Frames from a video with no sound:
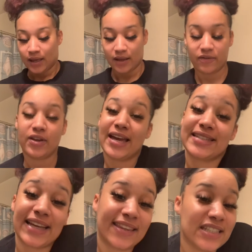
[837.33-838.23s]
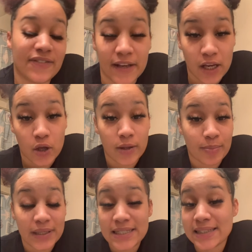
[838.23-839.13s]
If you guys like this video, then
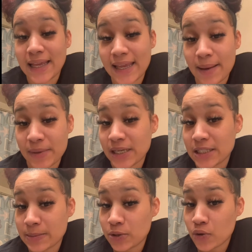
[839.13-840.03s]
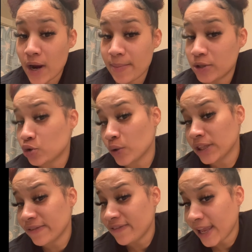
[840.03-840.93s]
please like, comment, and subscribe, and join
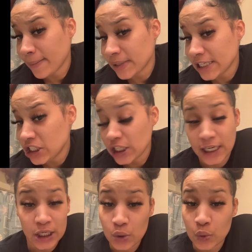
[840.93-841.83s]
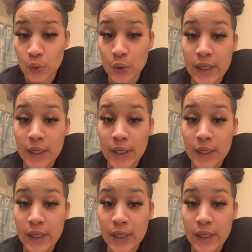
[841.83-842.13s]
the family channel.